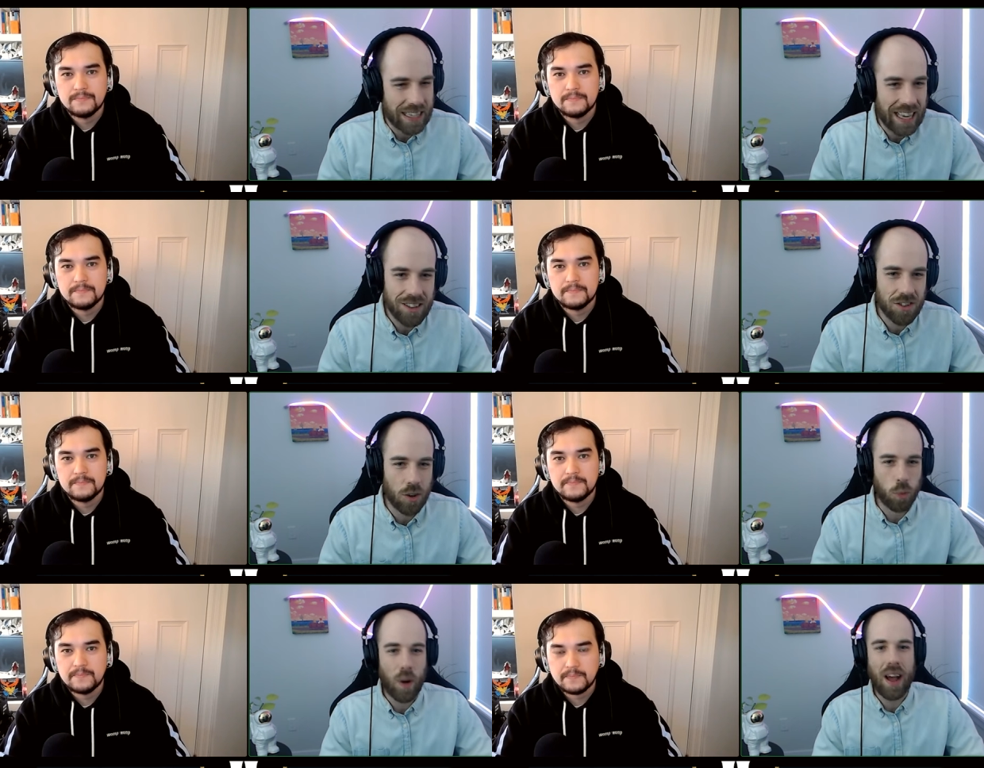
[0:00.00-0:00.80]
Speaker 1: against
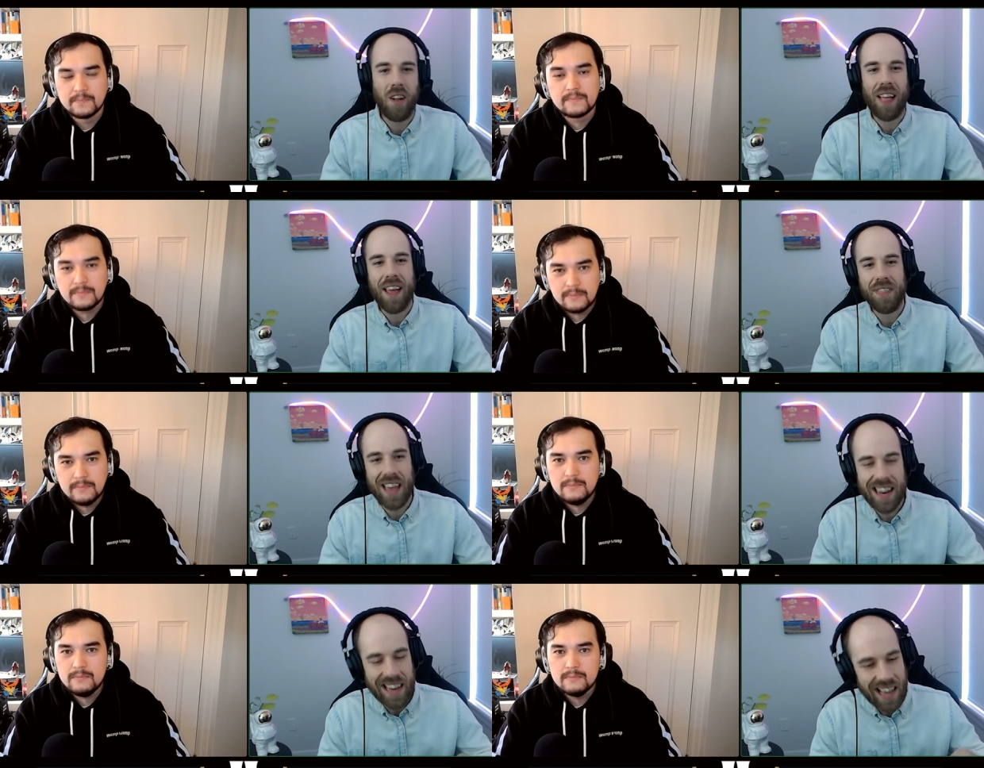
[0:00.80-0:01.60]
Darrell, and
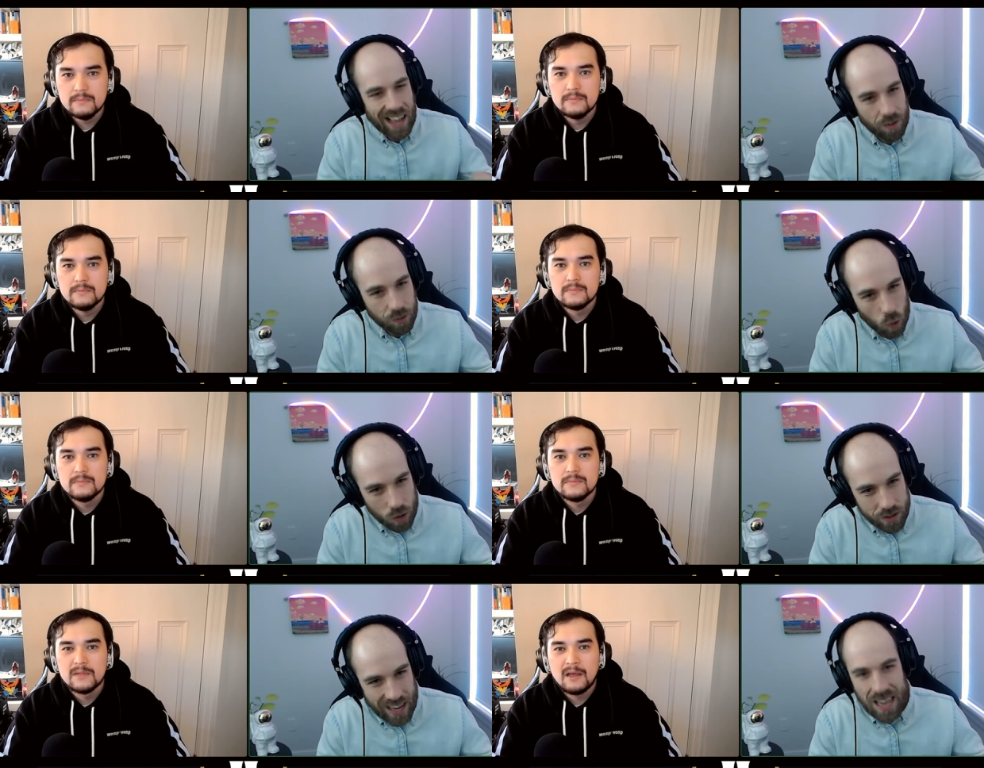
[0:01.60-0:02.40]
then, of
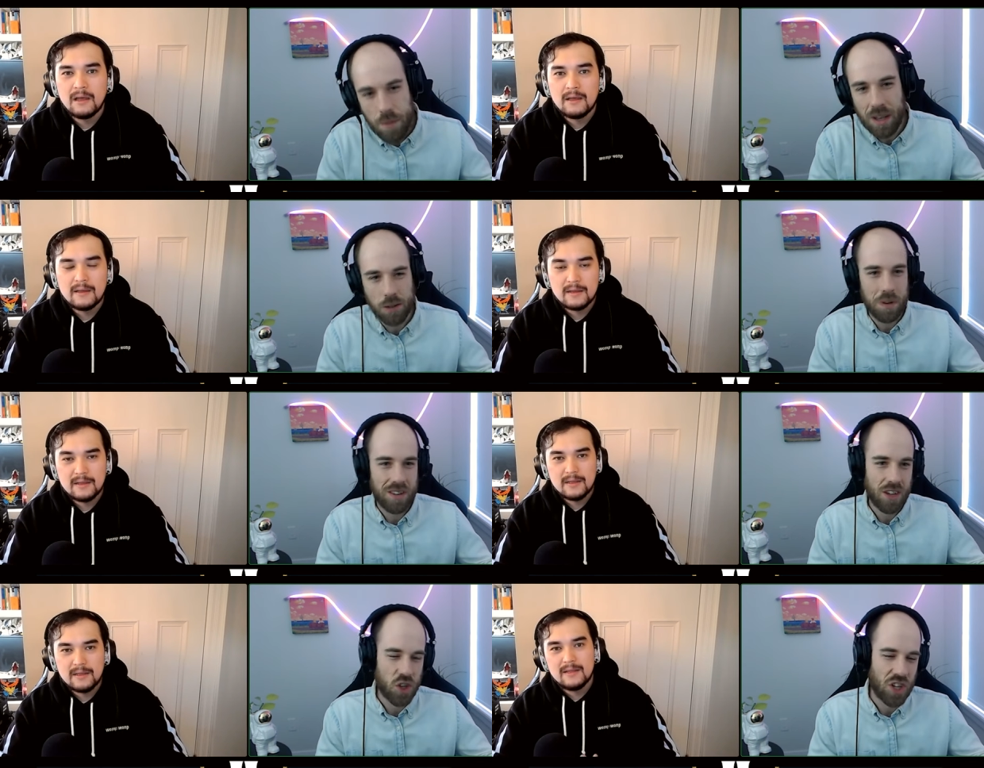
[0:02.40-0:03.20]
course, Aiming's
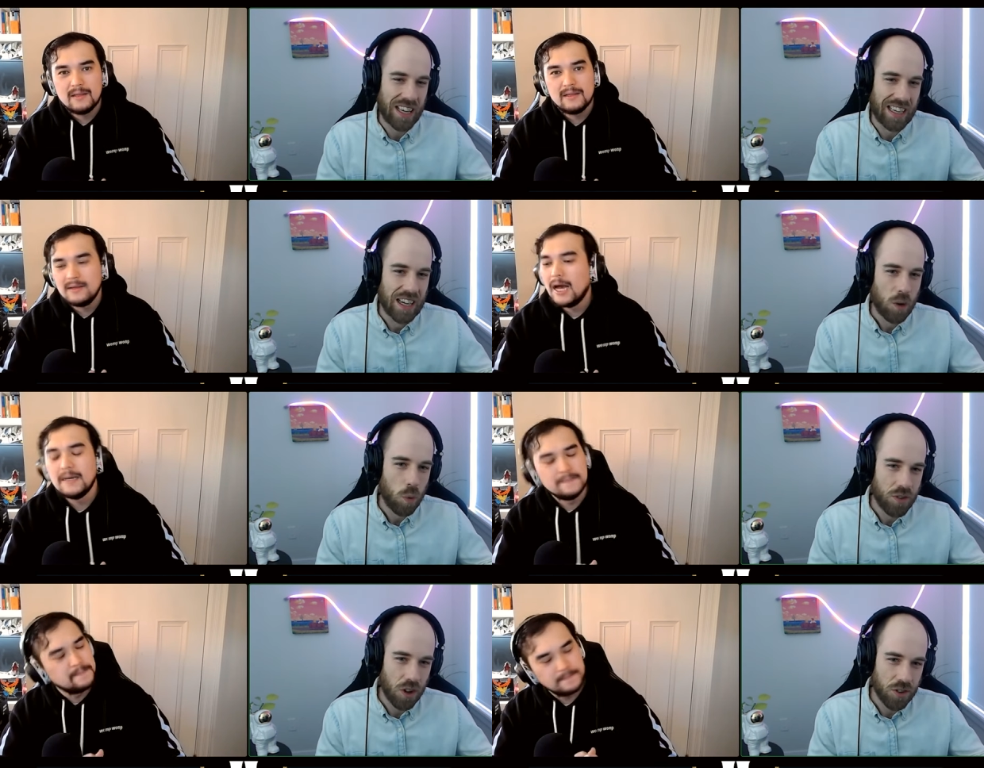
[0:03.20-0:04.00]
positioning
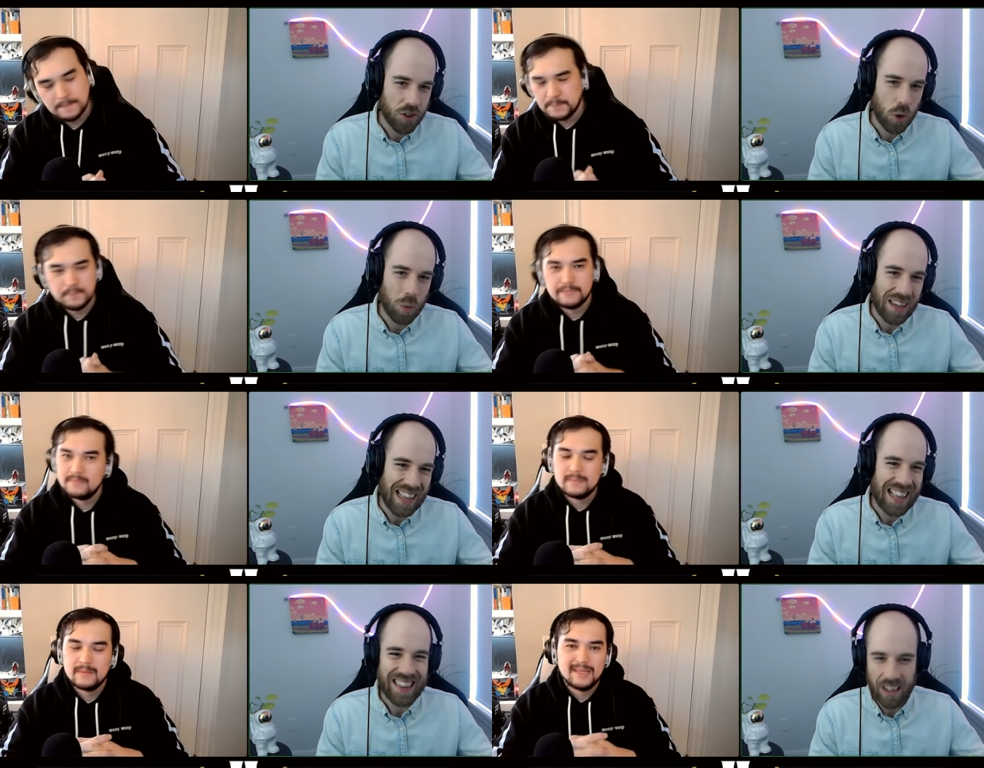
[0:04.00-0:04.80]
was
Speaker 2: also
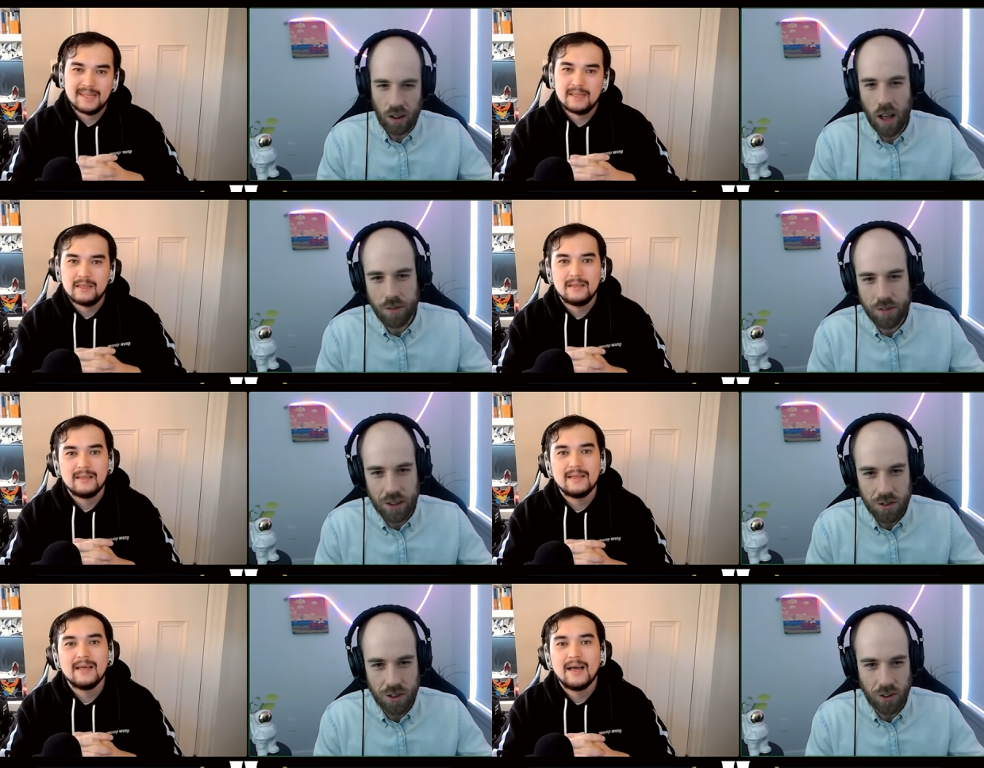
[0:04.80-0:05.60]
a little off
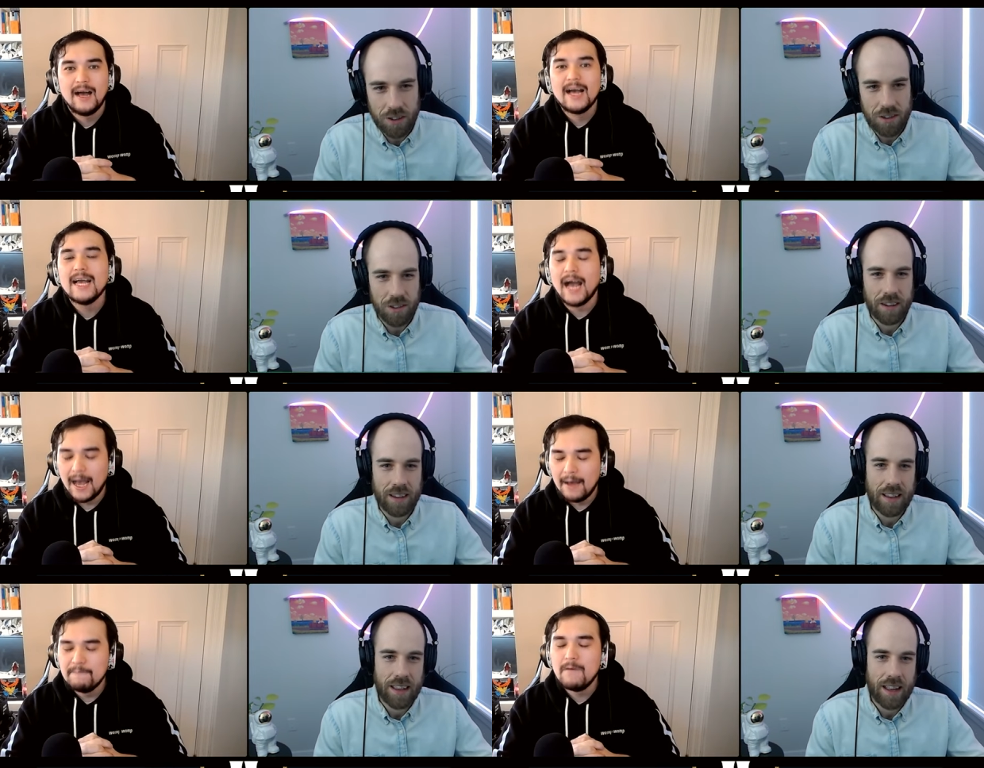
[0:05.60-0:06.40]
this series.
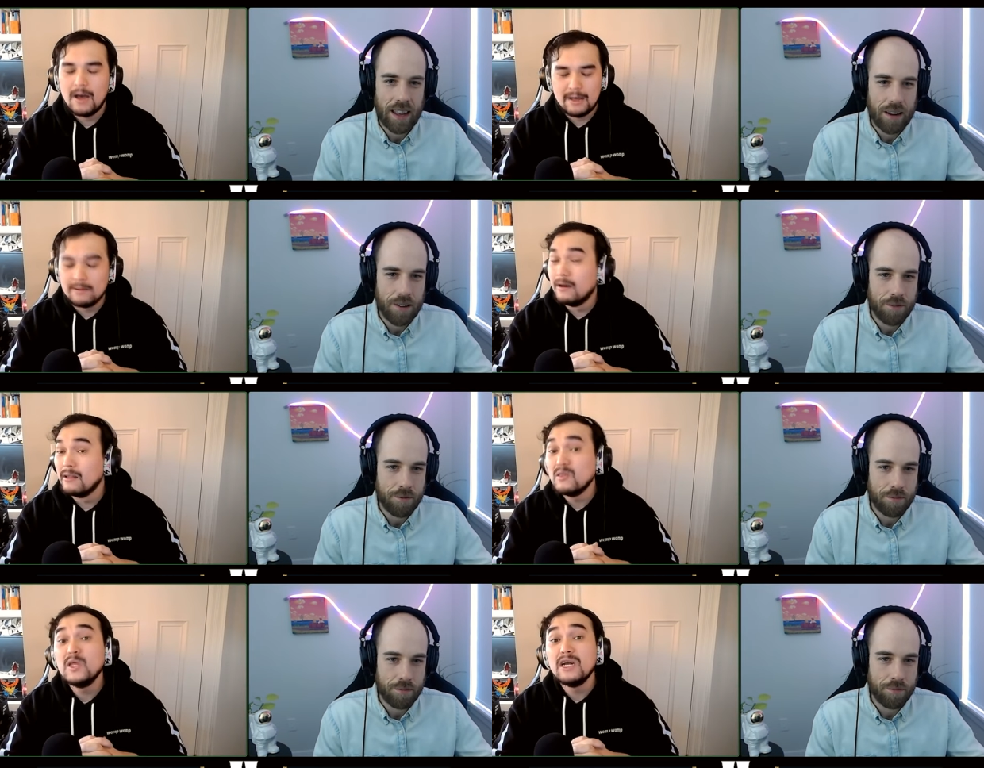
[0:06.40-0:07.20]

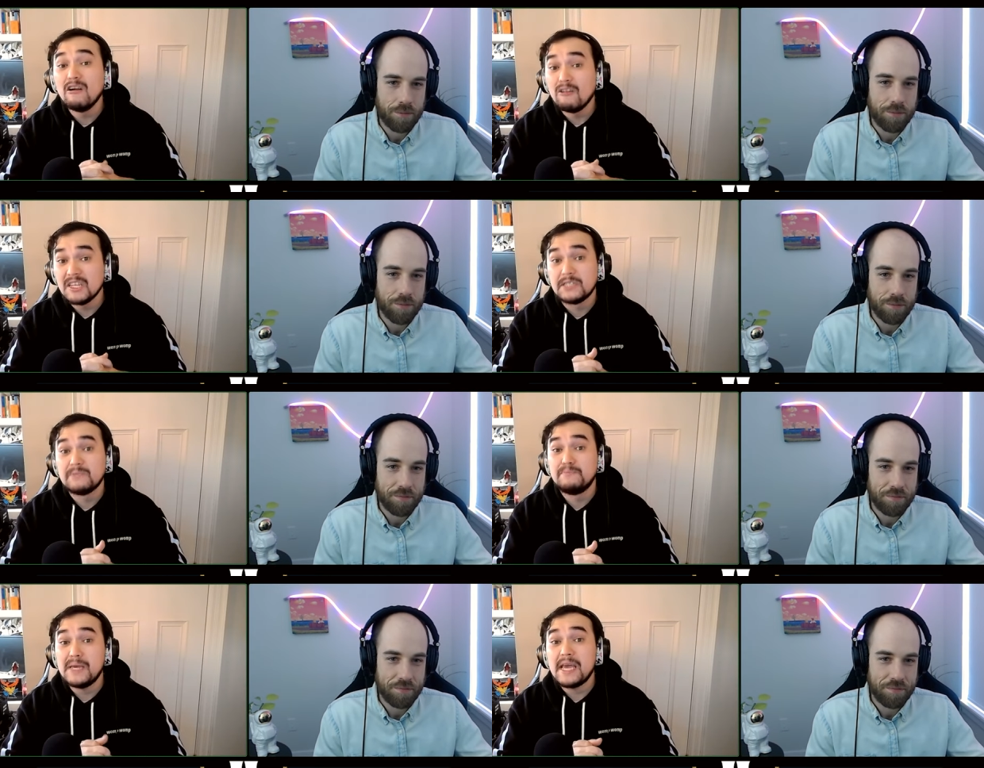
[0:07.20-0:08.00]
A little
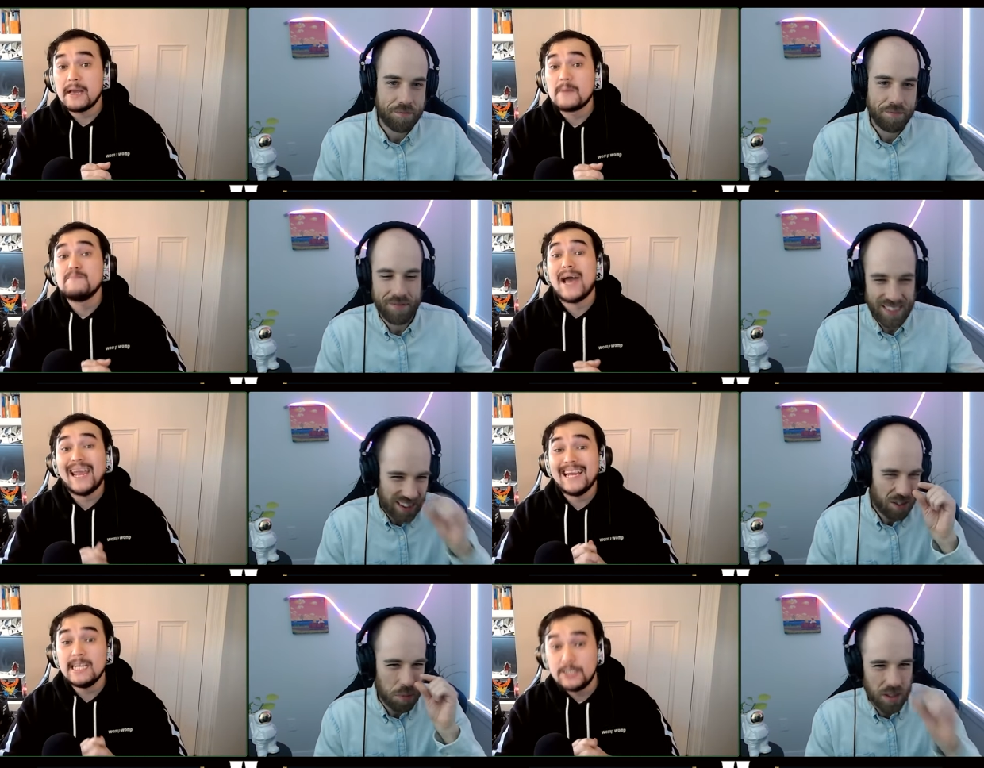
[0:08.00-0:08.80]
is being
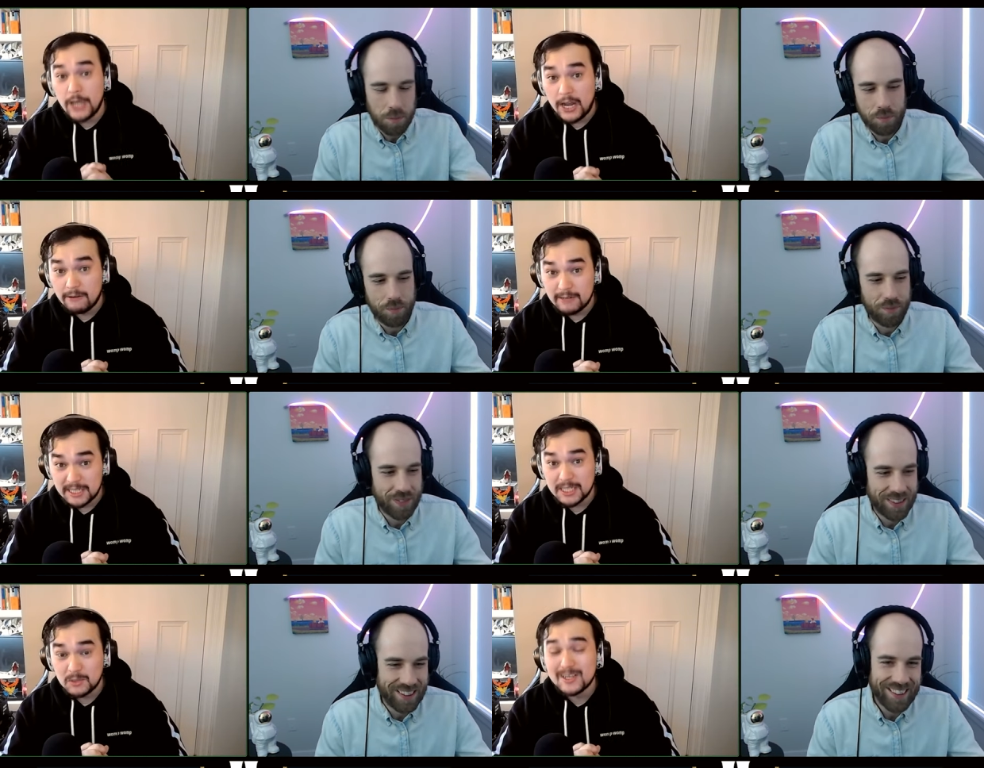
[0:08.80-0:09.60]
mighty
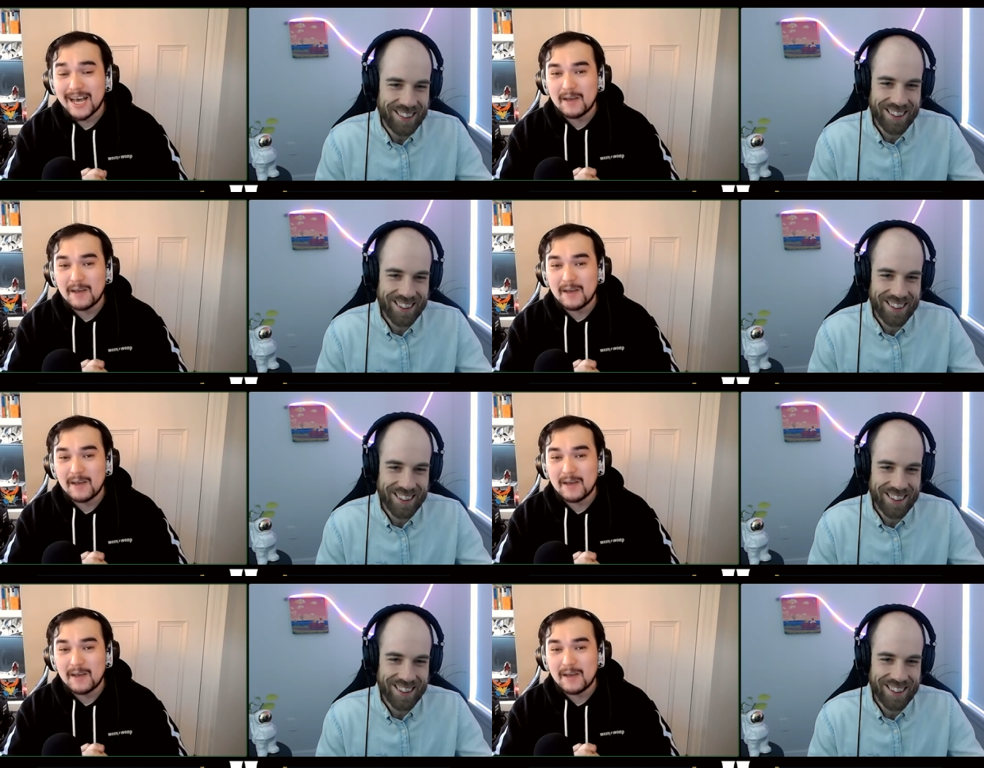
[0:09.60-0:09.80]
generous, is what